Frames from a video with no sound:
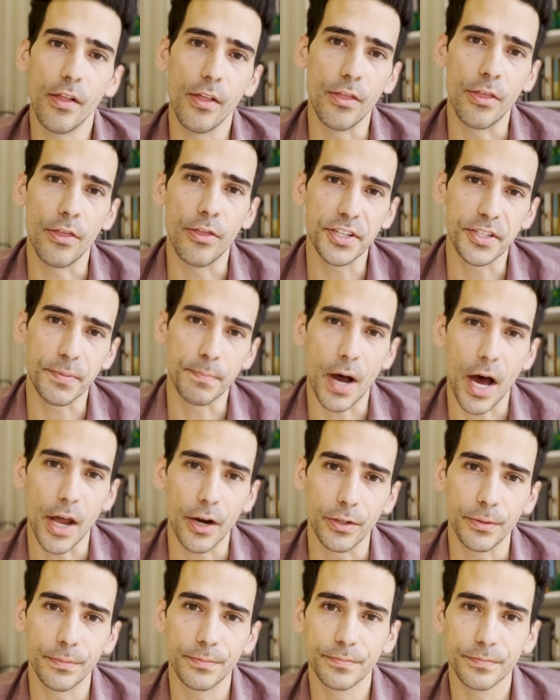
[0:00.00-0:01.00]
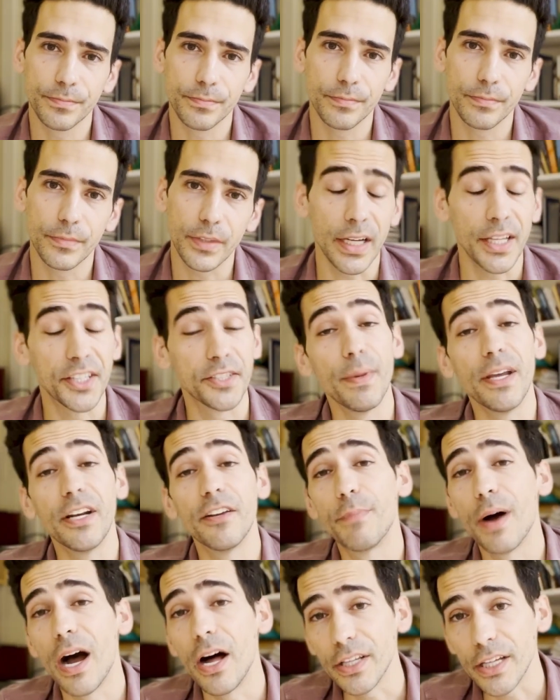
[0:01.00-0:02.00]
This bottle. It's made
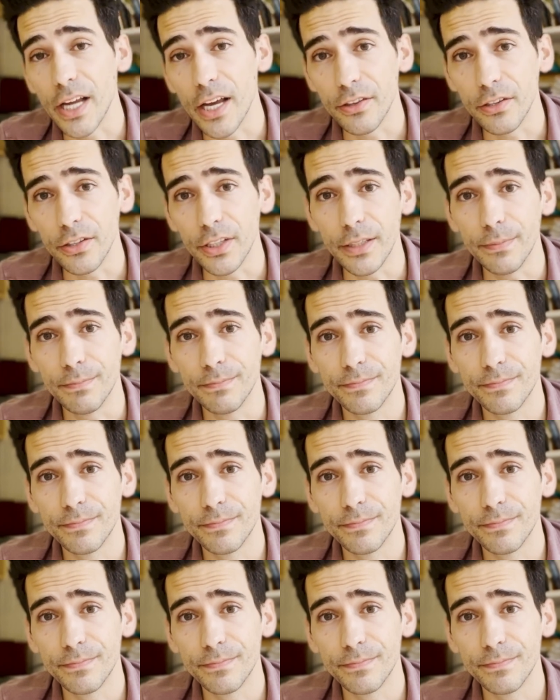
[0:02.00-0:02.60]
of polyethylene.